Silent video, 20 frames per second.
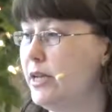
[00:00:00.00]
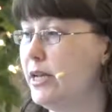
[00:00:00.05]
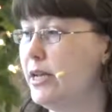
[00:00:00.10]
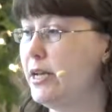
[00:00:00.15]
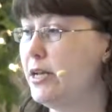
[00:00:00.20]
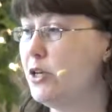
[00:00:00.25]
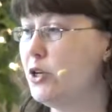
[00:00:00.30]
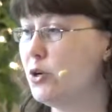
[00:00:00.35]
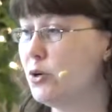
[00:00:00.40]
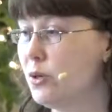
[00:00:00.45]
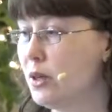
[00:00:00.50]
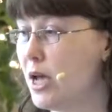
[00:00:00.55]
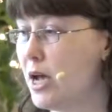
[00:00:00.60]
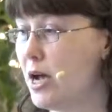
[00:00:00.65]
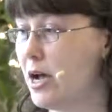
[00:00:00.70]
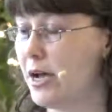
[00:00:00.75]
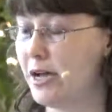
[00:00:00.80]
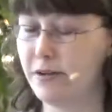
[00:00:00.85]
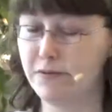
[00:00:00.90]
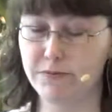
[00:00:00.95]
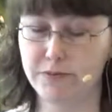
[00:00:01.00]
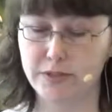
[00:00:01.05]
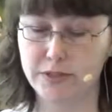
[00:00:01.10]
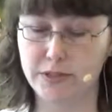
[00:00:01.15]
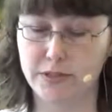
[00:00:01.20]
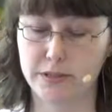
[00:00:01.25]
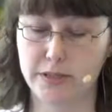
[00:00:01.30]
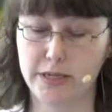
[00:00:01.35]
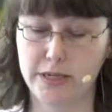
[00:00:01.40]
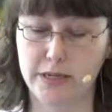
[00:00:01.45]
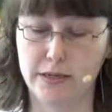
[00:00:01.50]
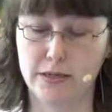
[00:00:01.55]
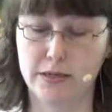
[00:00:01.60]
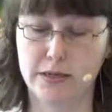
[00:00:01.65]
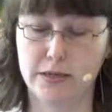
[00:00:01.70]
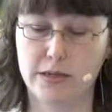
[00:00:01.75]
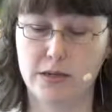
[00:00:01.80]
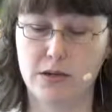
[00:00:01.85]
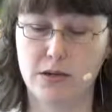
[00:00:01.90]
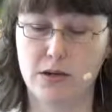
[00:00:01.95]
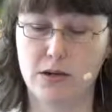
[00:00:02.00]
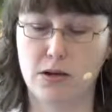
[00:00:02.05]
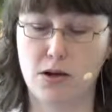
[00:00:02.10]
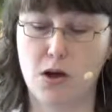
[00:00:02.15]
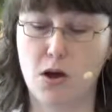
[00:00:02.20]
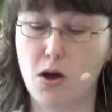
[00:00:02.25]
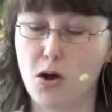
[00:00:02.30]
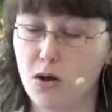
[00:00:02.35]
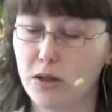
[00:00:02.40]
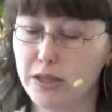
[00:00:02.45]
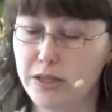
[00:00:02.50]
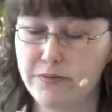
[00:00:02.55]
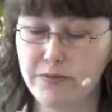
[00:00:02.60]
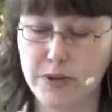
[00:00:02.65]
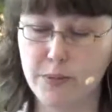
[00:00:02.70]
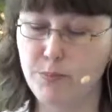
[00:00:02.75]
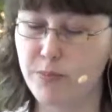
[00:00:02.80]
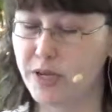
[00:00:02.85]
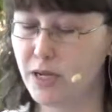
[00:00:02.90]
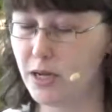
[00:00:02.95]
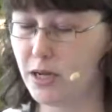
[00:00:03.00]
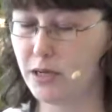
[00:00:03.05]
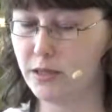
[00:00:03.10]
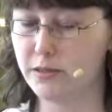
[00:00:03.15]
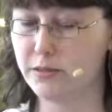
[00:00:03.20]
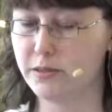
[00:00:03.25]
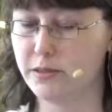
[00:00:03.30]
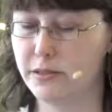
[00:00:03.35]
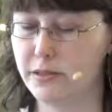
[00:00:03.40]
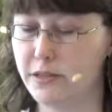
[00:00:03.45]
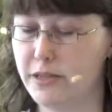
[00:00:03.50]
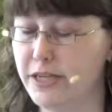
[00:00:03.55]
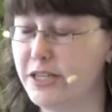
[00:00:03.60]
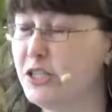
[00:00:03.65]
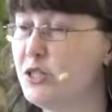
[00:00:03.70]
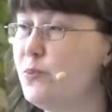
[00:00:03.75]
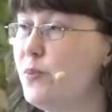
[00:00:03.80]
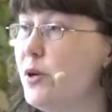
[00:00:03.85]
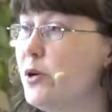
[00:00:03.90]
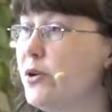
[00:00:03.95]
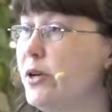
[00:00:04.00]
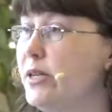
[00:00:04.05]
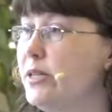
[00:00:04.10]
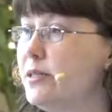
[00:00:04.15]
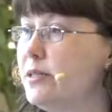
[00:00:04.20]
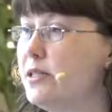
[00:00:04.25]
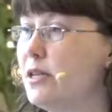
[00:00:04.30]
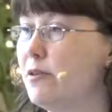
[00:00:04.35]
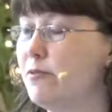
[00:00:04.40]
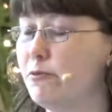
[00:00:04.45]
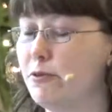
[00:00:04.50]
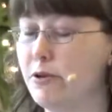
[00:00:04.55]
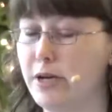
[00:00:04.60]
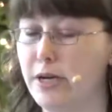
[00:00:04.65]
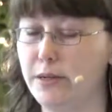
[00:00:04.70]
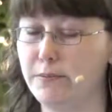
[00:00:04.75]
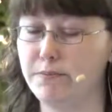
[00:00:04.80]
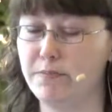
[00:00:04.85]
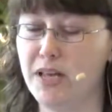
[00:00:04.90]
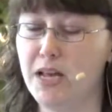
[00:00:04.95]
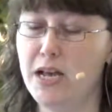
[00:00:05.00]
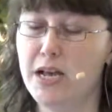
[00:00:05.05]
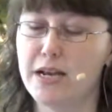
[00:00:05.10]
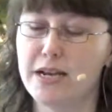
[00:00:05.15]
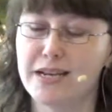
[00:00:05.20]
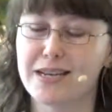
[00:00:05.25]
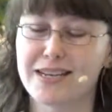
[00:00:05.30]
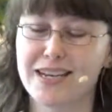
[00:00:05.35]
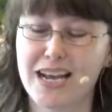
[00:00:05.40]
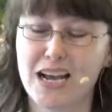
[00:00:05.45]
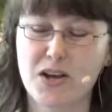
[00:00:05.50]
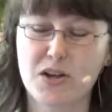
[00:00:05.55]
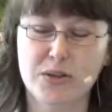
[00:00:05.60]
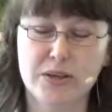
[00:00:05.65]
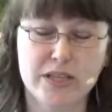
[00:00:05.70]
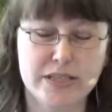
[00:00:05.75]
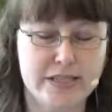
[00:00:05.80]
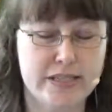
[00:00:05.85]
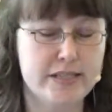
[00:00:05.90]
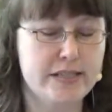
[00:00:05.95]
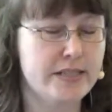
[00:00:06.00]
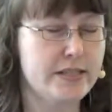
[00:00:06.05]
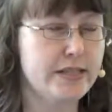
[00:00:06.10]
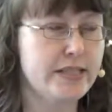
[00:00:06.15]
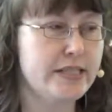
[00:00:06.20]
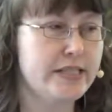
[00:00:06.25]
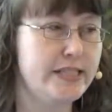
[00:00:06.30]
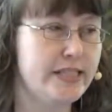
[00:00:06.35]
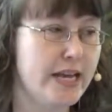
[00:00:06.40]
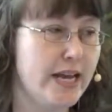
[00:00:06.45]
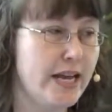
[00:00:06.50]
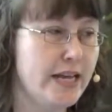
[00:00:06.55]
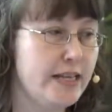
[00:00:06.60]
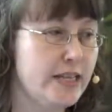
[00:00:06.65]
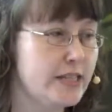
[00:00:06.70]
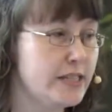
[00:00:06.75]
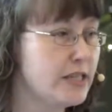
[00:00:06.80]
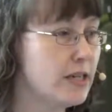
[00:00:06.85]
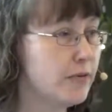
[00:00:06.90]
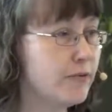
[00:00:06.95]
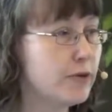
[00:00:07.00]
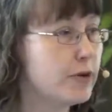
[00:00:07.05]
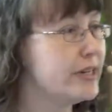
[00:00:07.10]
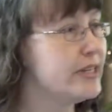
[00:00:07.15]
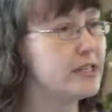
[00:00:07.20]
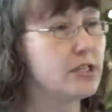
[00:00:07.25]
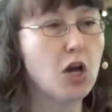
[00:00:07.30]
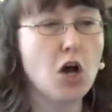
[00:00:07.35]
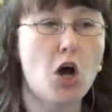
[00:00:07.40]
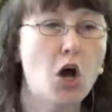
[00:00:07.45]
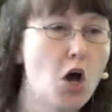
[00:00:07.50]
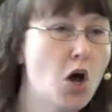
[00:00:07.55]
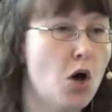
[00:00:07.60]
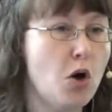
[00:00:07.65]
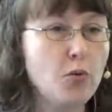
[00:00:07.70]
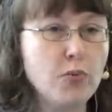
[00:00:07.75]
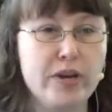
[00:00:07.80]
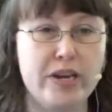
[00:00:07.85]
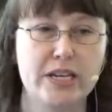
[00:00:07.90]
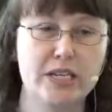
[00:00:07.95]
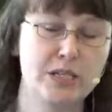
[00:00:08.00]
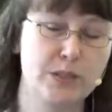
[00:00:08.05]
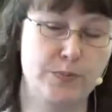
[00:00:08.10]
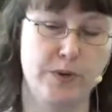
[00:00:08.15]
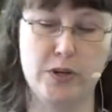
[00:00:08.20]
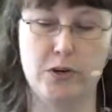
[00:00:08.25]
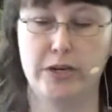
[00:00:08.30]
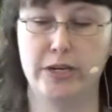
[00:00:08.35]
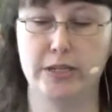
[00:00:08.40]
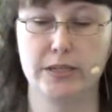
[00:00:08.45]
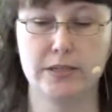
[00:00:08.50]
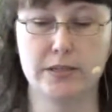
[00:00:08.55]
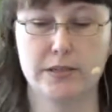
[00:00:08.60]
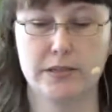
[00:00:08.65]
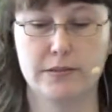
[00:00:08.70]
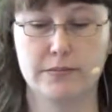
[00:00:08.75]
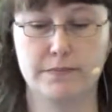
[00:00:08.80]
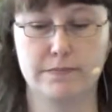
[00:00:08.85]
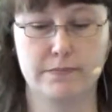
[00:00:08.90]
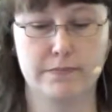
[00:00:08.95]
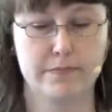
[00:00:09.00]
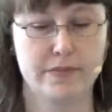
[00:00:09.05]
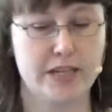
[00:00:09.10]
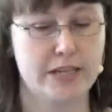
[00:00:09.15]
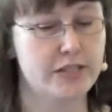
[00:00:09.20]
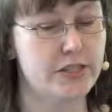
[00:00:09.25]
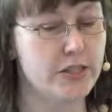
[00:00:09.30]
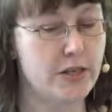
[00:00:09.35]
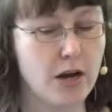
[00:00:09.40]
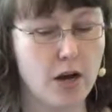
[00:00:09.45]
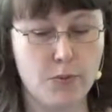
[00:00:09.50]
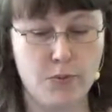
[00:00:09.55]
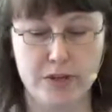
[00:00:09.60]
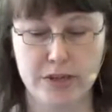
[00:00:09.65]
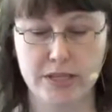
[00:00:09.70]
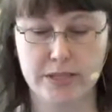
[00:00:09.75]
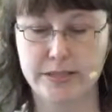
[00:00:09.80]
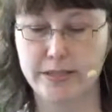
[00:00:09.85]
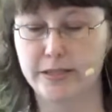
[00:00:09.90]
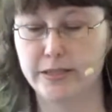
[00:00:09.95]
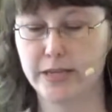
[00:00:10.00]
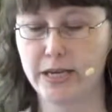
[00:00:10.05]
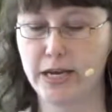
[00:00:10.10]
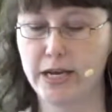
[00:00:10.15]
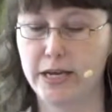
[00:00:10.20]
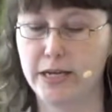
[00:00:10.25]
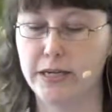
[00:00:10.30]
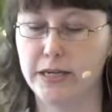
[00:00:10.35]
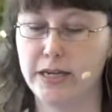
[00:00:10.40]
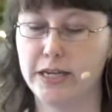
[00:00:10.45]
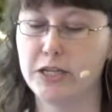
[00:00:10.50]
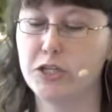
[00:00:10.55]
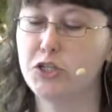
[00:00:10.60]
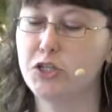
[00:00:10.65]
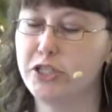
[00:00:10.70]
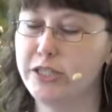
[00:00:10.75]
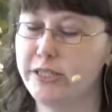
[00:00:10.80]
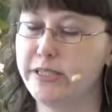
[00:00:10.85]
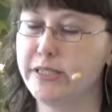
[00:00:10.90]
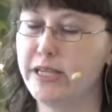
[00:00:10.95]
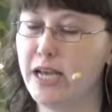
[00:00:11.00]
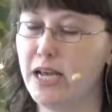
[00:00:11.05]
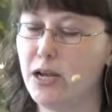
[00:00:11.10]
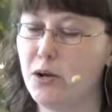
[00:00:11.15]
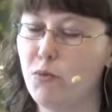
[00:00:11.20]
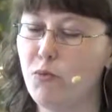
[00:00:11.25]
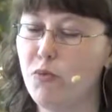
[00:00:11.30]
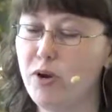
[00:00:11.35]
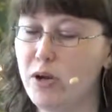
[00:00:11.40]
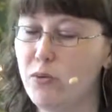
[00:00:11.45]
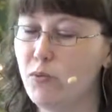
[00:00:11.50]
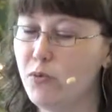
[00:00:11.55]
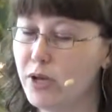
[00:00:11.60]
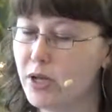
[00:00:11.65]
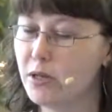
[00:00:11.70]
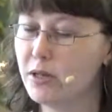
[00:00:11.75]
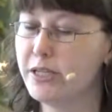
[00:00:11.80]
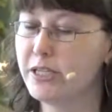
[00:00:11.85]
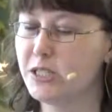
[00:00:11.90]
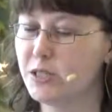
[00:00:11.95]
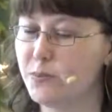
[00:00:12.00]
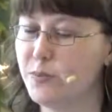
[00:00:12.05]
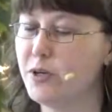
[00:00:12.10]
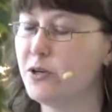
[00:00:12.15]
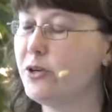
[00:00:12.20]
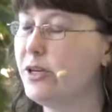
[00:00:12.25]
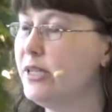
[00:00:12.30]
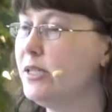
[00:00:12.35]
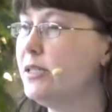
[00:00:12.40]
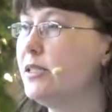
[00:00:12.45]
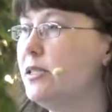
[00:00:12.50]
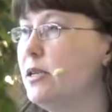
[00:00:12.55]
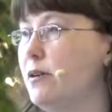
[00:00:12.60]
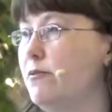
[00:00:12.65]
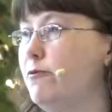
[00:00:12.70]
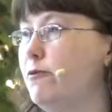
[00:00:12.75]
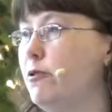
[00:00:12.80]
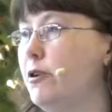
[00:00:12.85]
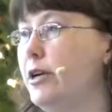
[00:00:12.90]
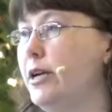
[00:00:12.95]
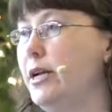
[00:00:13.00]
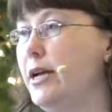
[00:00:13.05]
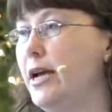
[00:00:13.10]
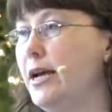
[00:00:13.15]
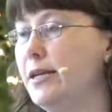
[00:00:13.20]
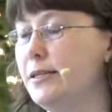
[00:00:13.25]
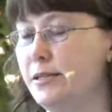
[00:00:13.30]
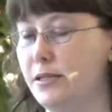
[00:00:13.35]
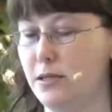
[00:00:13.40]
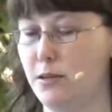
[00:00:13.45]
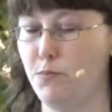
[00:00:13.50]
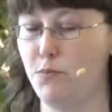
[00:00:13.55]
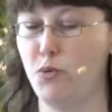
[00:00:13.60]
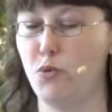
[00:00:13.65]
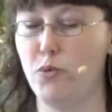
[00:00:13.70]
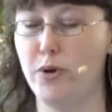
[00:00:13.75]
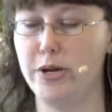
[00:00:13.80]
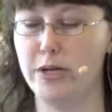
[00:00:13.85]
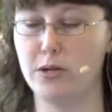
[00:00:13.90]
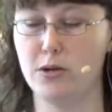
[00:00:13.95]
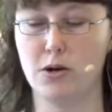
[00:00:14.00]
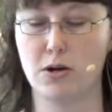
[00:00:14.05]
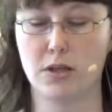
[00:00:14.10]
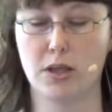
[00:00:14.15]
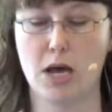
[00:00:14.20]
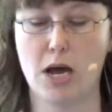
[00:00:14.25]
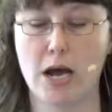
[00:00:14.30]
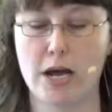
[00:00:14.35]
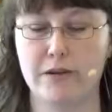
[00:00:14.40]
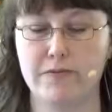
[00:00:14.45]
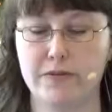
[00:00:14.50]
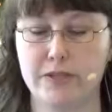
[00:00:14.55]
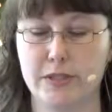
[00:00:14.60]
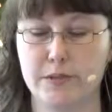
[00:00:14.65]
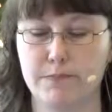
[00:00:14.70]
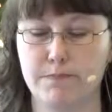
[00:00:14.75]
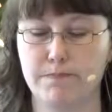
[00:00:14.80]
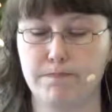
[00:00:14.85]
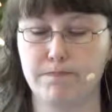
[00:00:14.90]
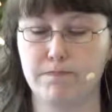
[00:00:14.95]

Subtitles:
in your lives, all living beings experience suffering. Now, this isn't to say that suffering is all we experience. That's not what this is saying. It's just saying we will experience suffering at some point in our lives.